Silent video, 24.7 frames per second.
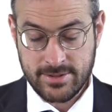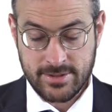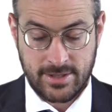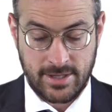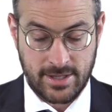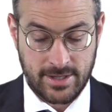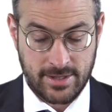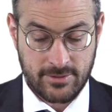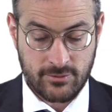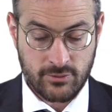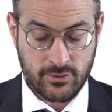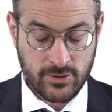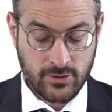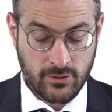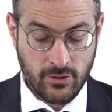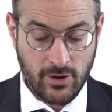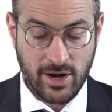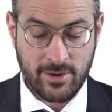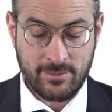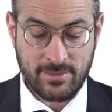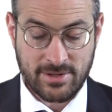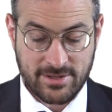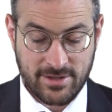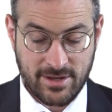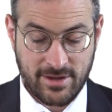uh,
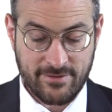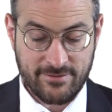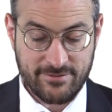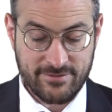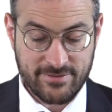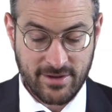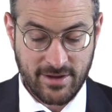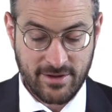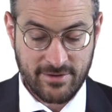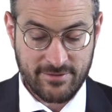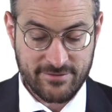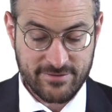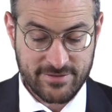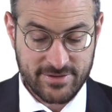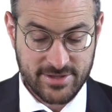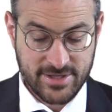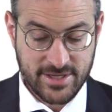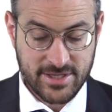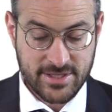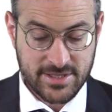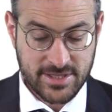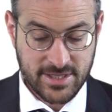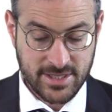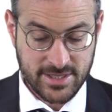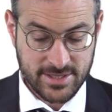requirement of, of
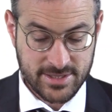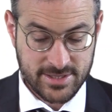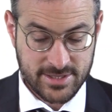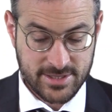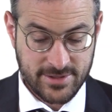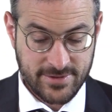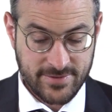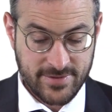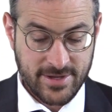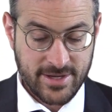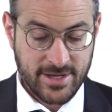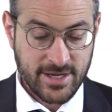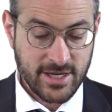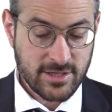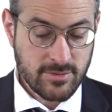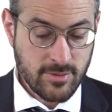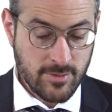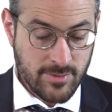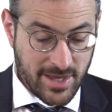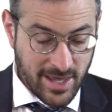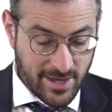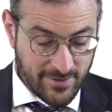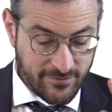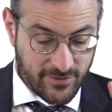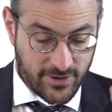distance is
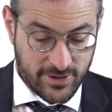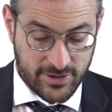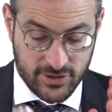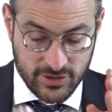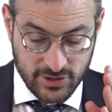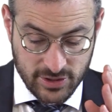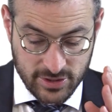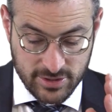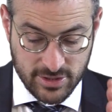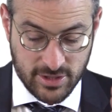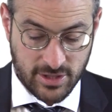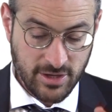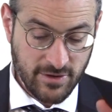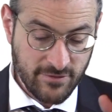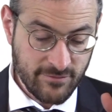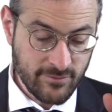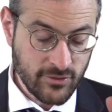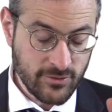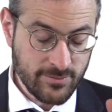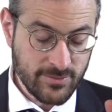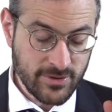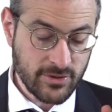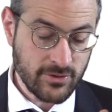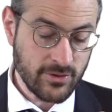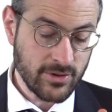
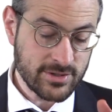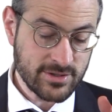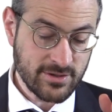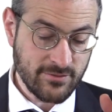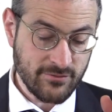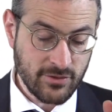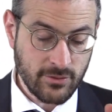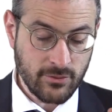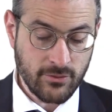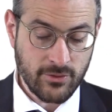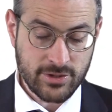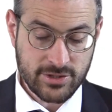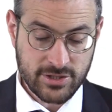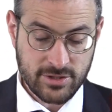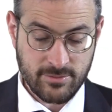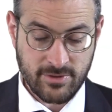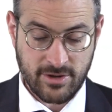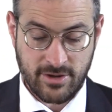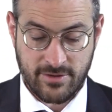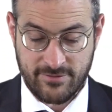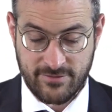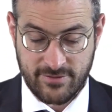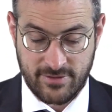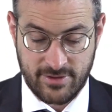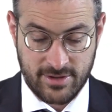because of the worship
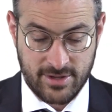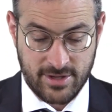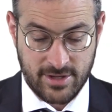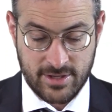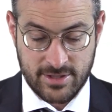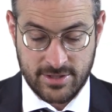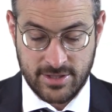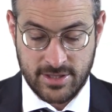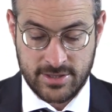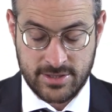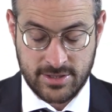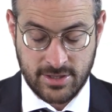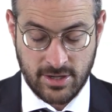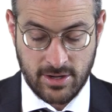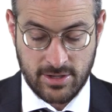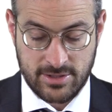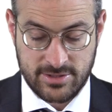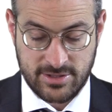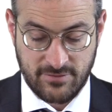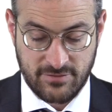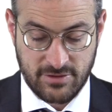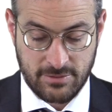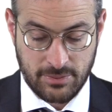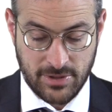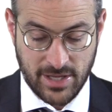of the stars
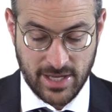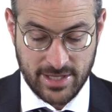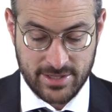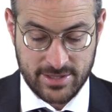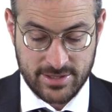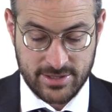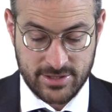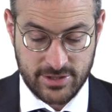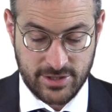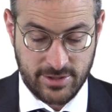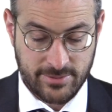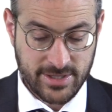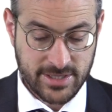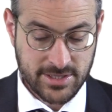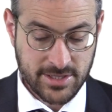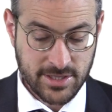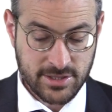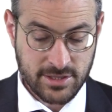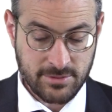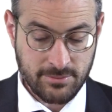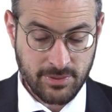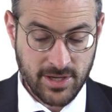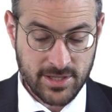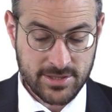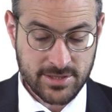of the planets. Hashem says
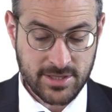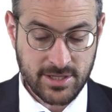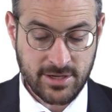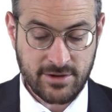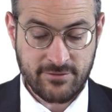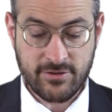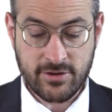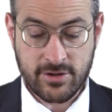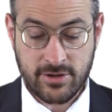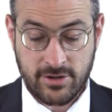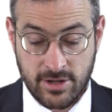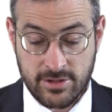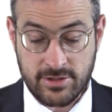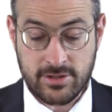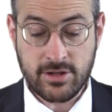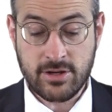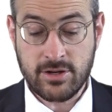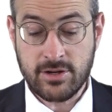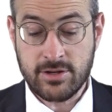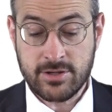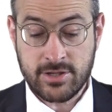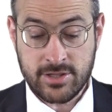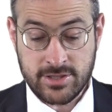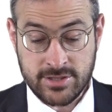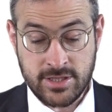in the
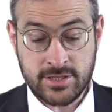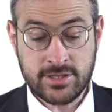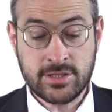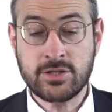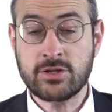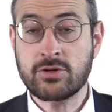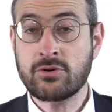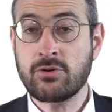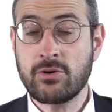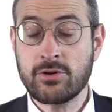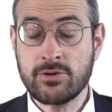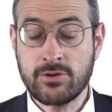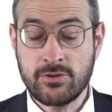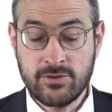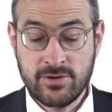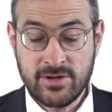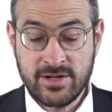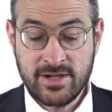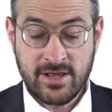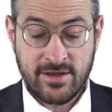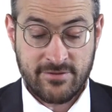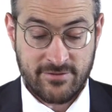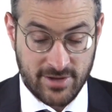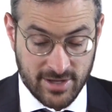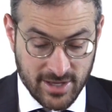pasuk, because he's going to call you.
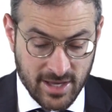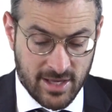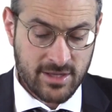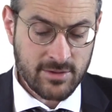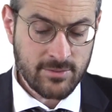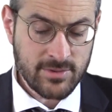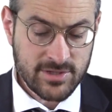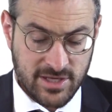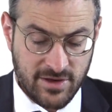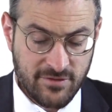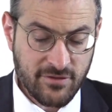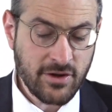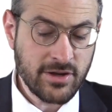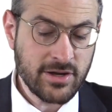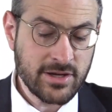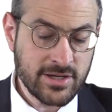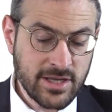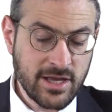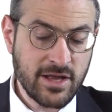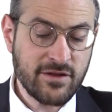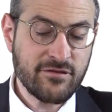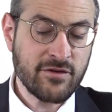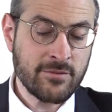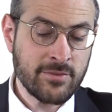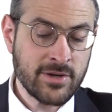You're going to
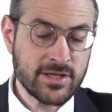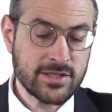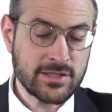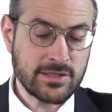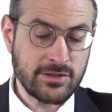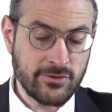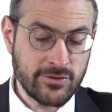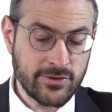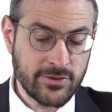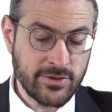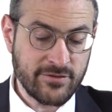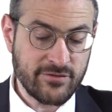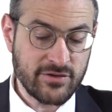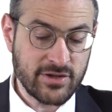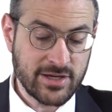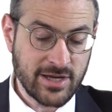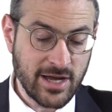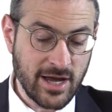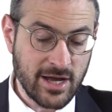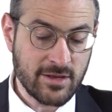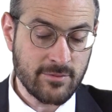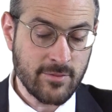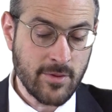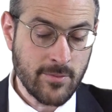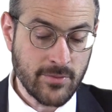eat from his slaughtering,
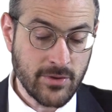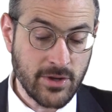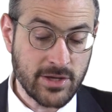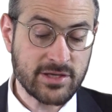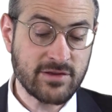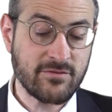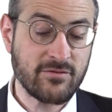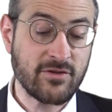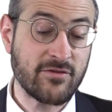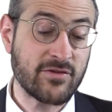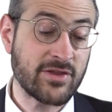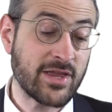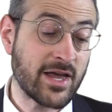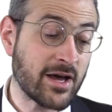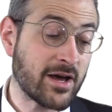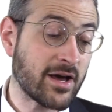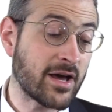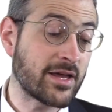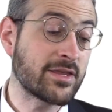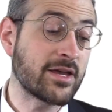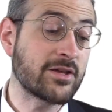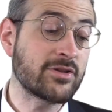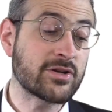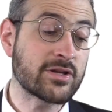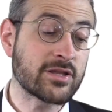and then you're
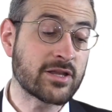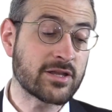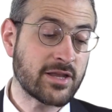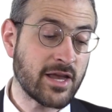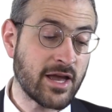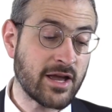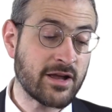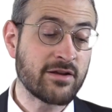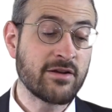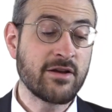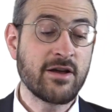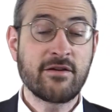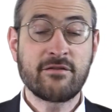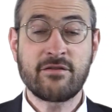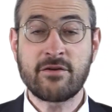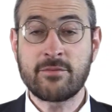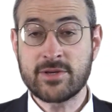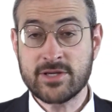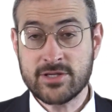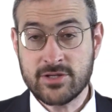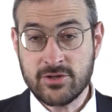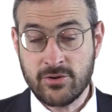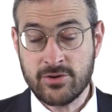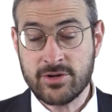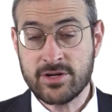going to take from
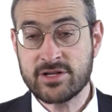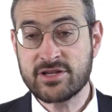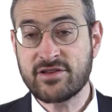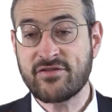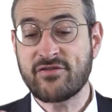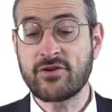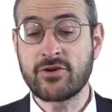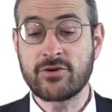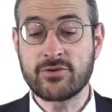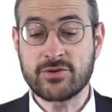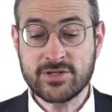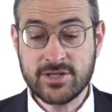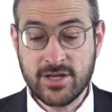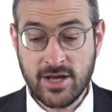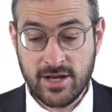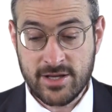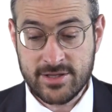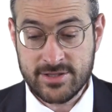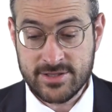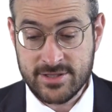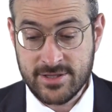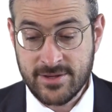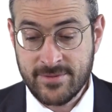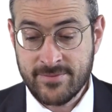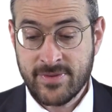his daughters for your
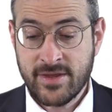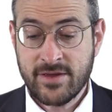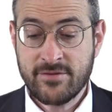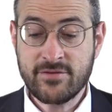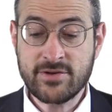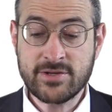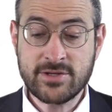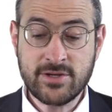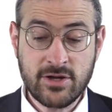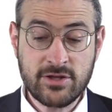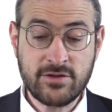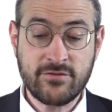sons. And